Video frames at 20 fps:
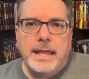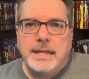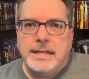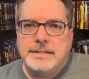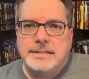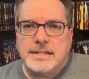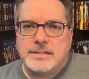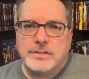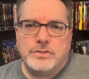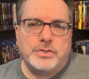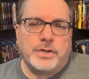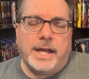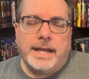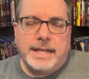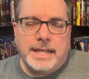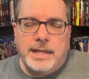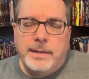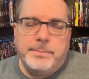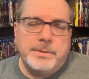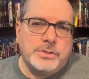He doesn't try to
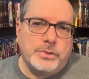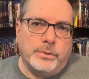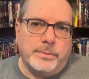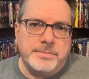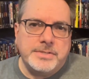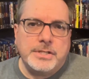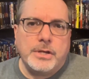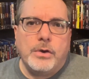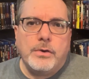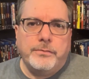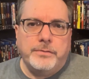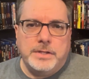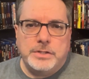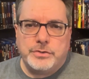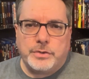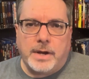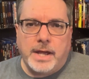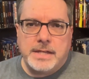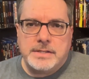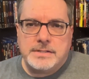keep it to himself. He
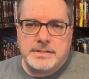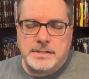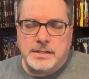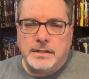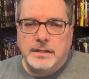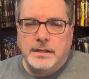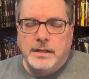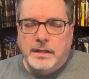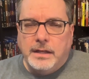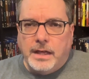tries to